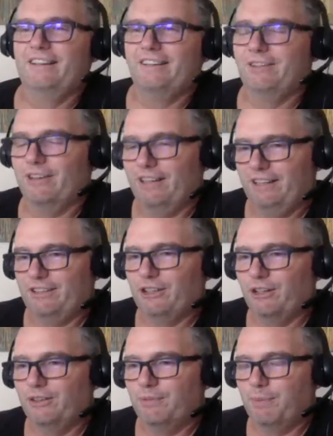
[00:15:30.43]
Right.
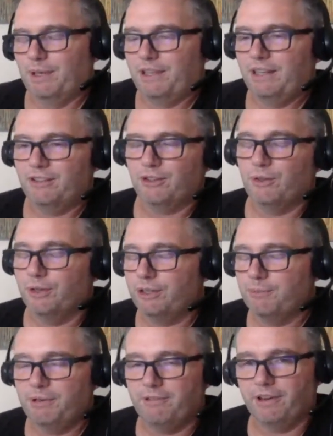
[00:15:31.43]
So, but these are going to
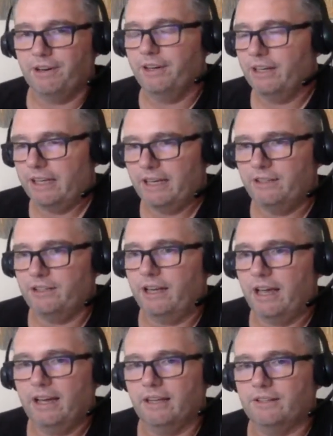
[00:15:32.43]
be very engaging
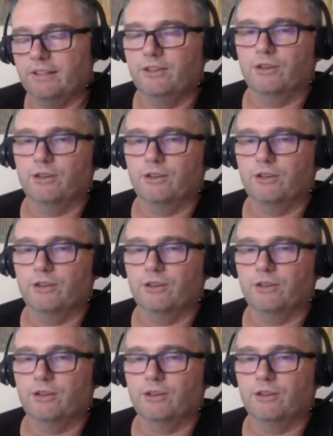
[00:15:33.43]
ads, and